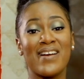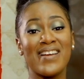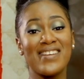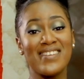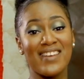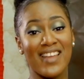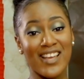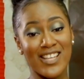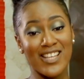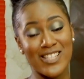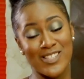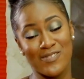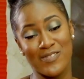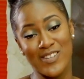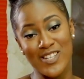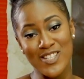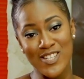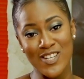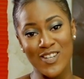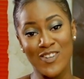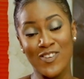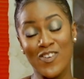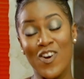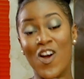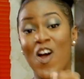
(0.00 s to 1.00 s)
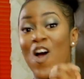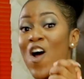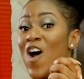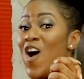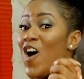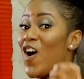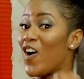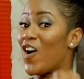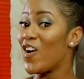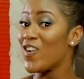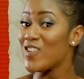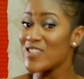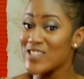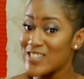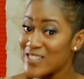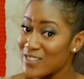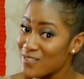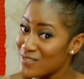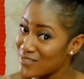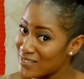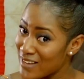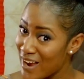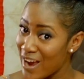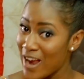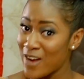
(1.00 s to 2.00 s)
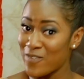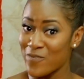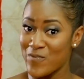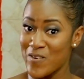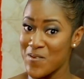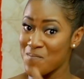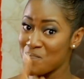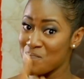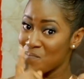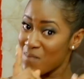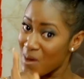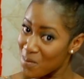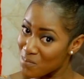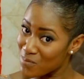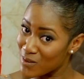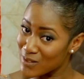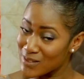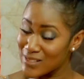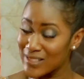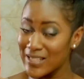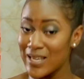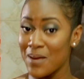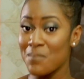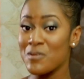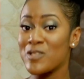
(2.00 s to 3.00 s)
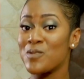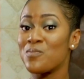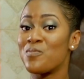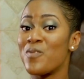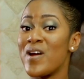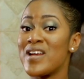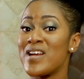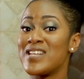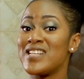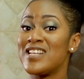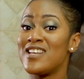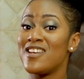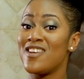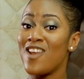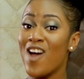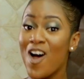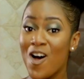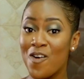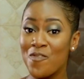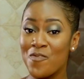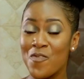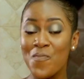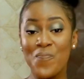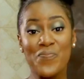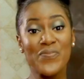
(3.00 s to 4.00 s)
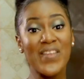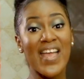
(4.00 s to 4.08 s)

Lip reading: my next video. Until then, remember to keep spreading love